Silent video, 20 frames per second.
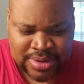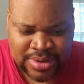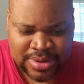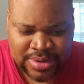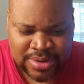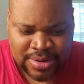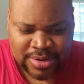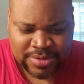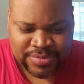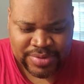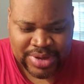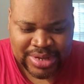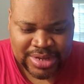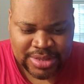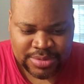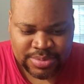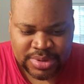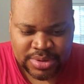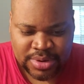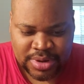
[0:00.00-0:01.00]
of
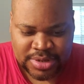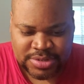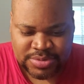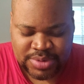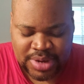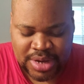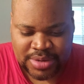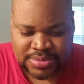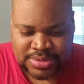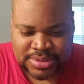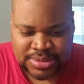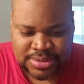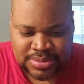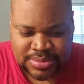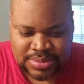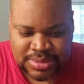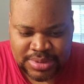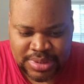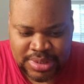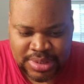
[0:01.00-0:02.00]
83-yard drive to
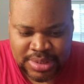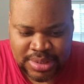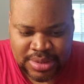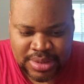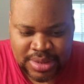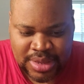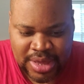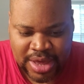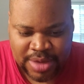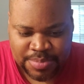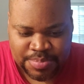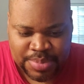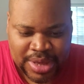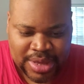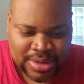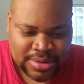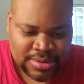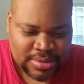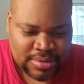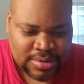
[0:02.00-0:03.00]
halfback
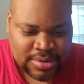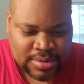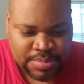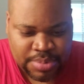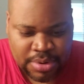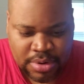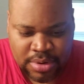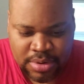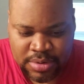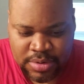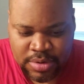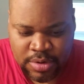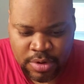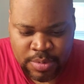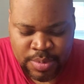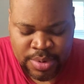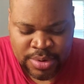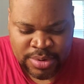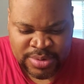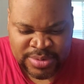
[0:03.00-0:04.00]
Paul
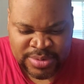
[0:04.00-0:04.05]
Goldberg.